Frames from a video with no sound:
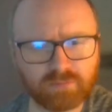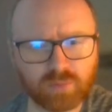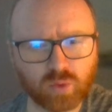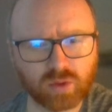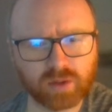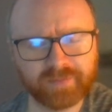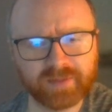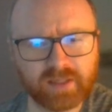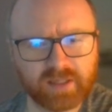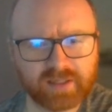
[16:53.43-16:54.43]
more
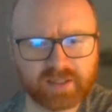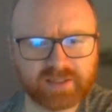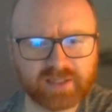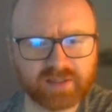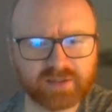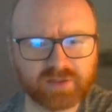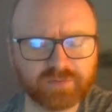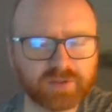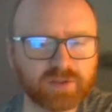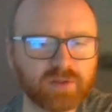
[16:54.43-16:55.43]
than it did, because
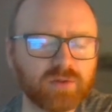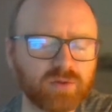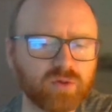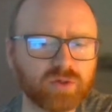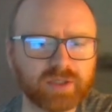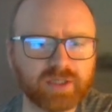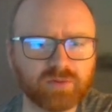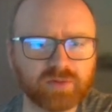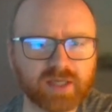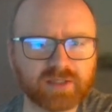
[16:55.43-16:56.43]
usually
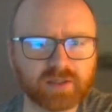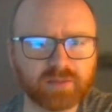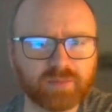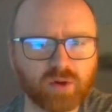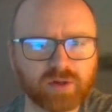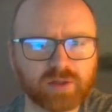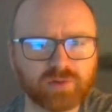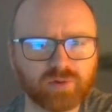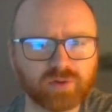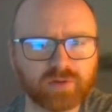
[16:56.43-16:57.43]
getting a pawn and a
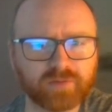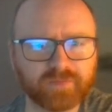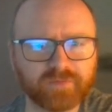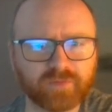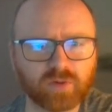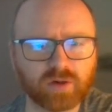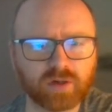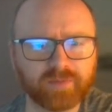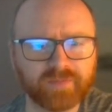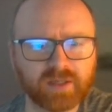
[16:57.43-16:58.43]
rook
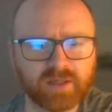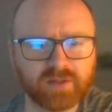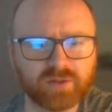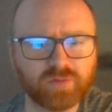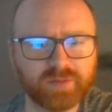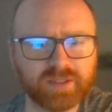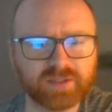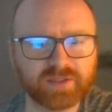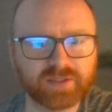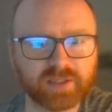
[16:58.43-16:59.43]
for the two
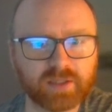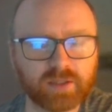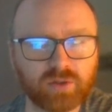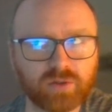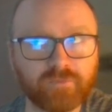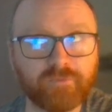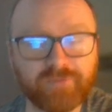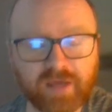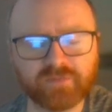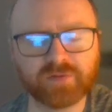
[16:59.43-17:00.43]
pieces
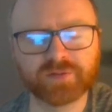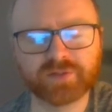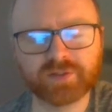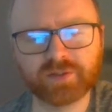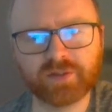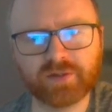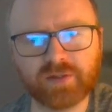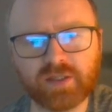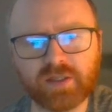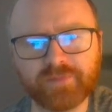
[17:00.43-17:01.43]
favours
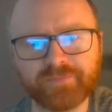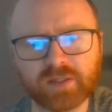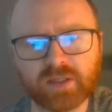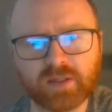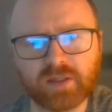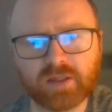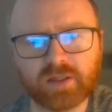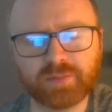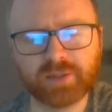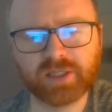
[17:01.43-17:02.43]
the
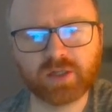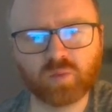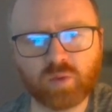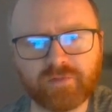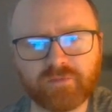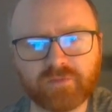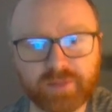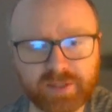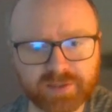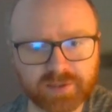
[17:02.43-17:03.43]
player with the
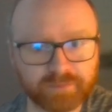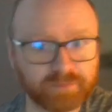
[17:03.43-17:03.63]
pieces,